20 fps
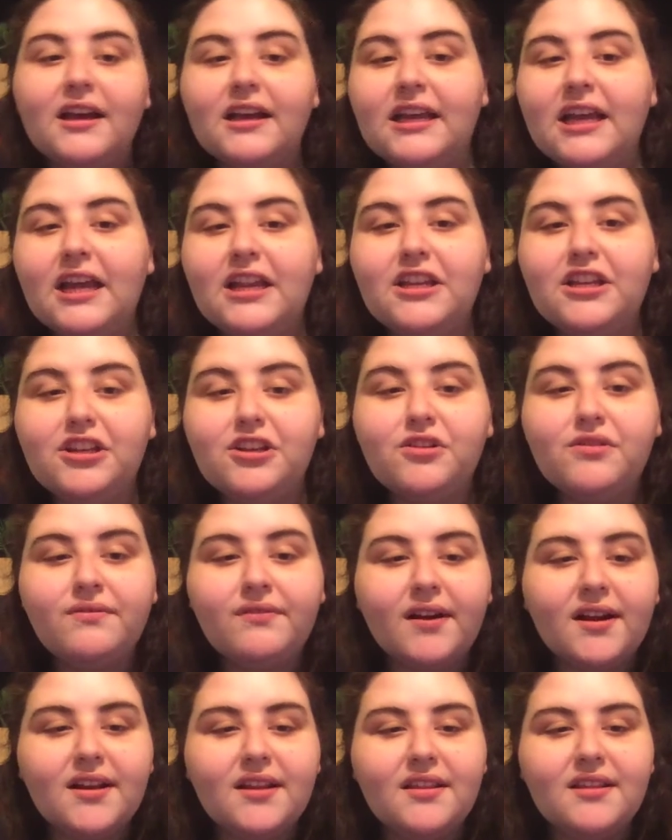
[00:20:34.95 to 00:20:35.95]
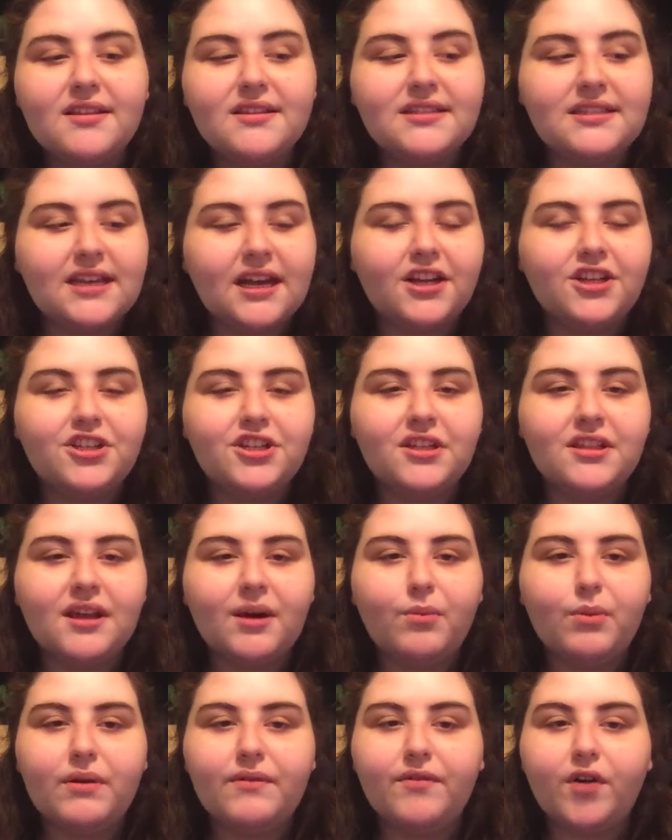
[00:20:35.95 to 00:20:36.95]
Can you find the section
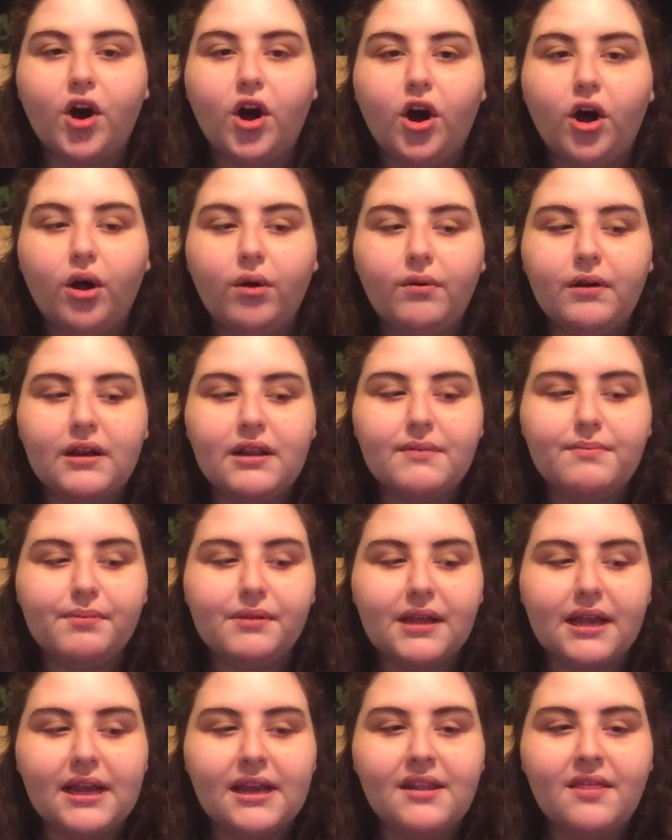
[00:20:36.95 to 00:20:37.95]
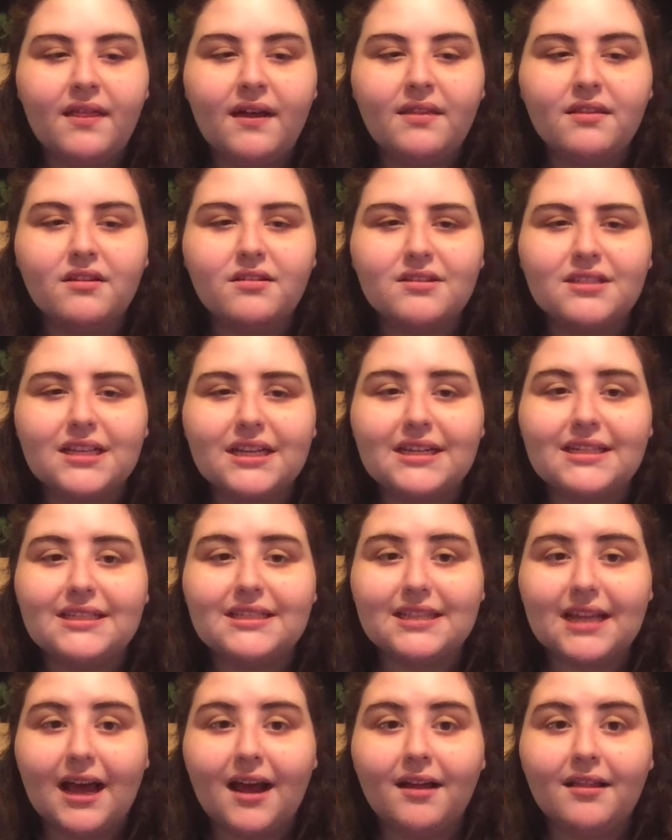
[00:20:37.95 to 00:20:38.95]
that we've already played that looks
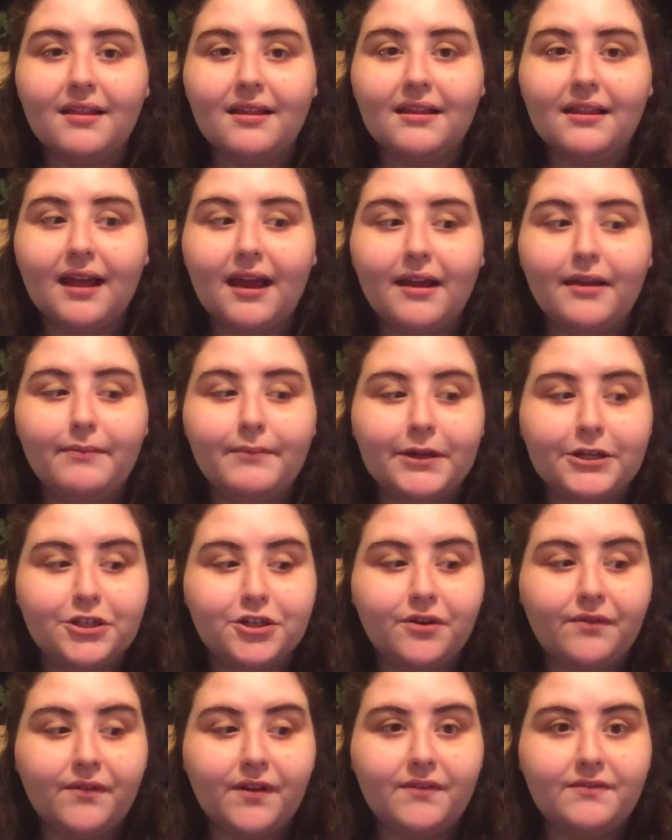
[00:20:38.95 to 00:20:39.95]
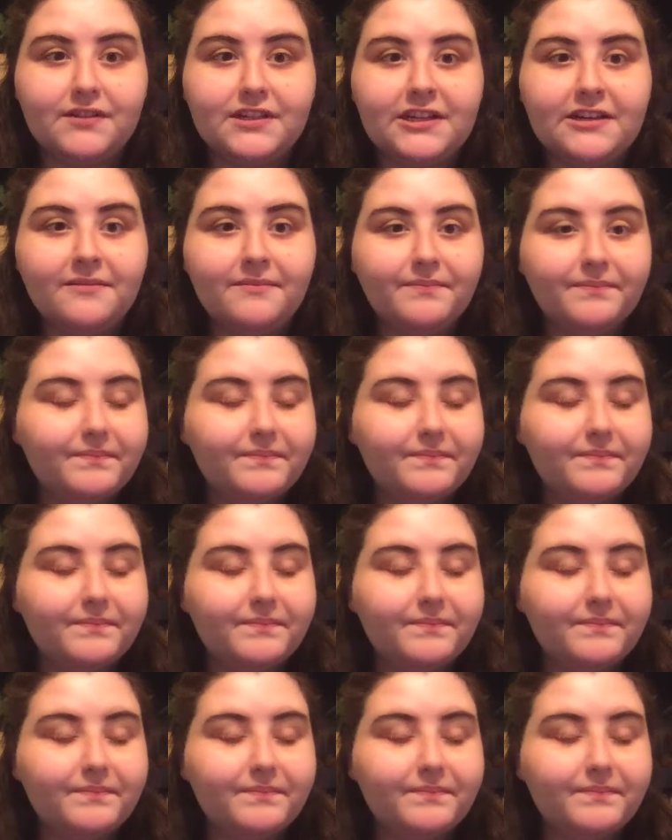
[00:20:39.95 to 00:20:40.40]
exactly like measure 50?